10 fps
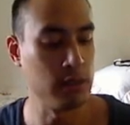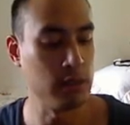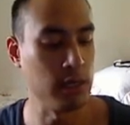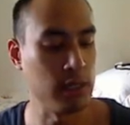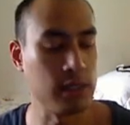
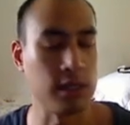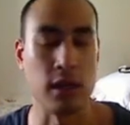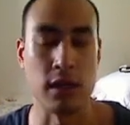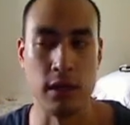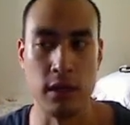like
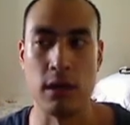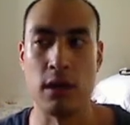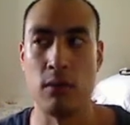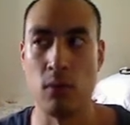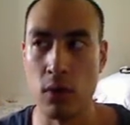steadily,
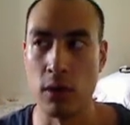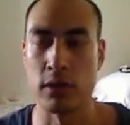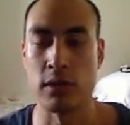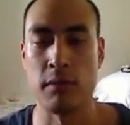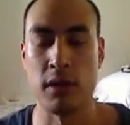alright, what are
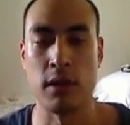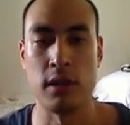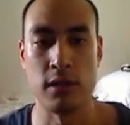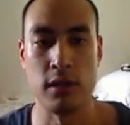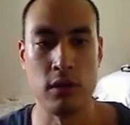some of the things
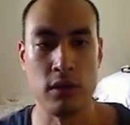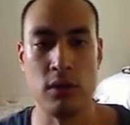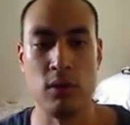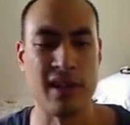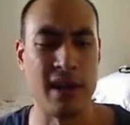that you can do
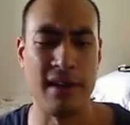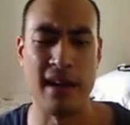without